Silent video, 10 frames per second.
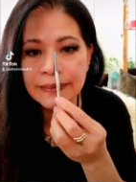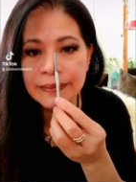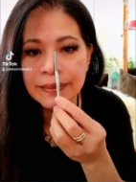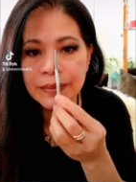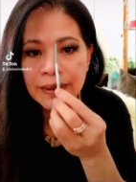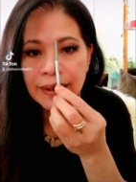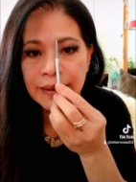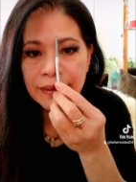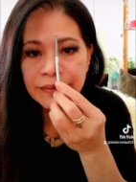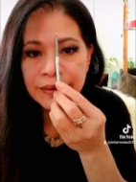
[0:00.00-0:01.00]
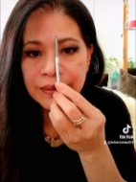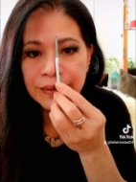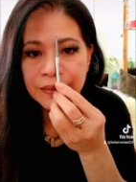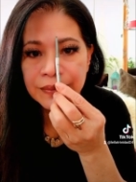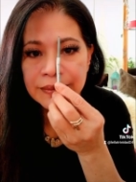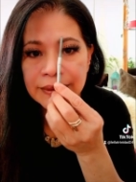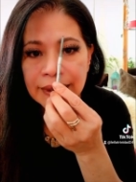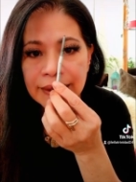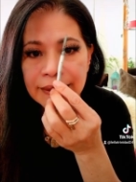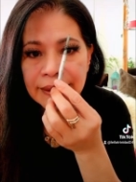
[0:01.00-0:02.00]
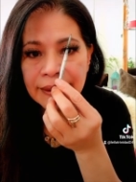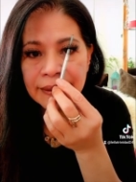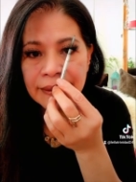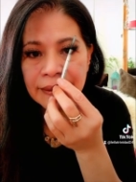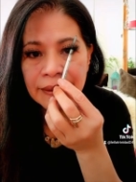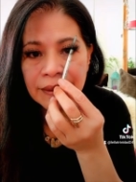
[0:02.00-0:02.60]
from the line of your nose, and then